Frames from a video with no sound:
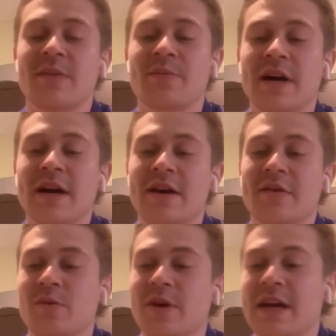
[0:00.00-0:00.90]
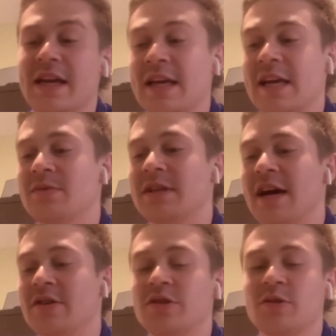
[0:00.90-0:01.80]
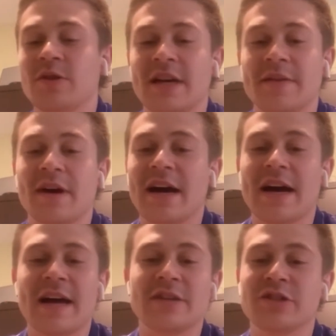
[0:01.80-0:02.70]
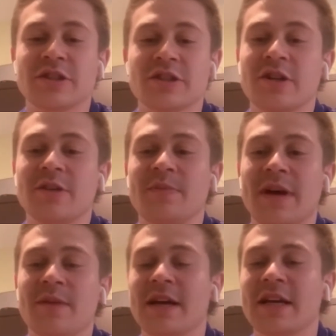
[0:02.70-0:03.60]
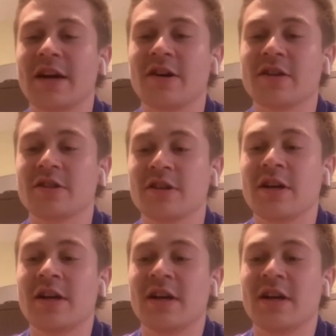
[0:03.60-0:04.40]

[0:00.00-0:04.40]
But when I came down to it, I just couldn't bend my character.